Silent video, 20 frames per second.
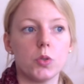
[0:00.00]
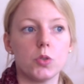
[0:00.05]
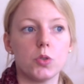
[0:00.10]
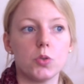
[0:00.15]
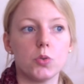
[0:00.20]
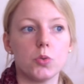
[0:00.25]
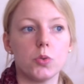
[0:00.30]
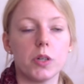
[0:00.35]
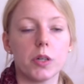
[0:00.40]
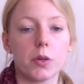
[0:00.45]

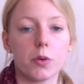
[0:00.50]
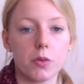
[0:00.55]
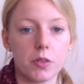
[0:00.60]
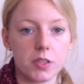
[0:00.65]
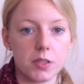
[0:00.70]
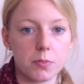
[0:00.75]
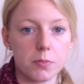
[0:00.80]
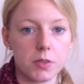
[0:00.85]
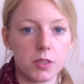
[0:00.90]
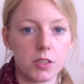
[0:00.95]
do a
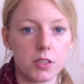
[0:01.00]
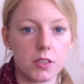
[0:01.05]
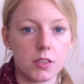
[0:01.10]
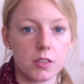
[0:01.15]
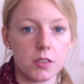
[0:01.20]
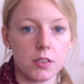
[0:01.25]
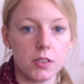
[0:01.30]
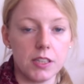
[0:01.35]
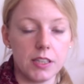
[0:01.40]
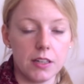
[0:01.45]

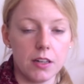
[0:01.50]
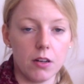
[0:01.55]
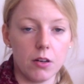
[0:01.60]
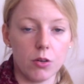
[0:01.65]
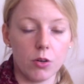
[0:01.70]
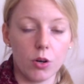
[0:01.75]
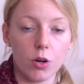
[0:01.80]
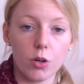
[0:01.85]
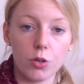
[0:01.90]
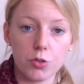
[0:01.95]
Christmas knit
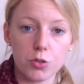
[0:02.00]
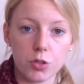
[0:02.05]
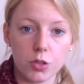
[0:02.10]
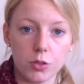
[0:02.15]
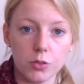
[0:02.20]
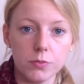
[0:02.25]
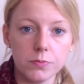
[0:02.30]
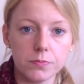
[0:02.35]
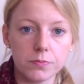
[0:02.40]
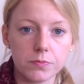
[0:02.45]
along
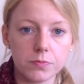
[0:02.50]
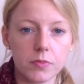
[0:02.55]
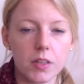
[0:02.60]
also.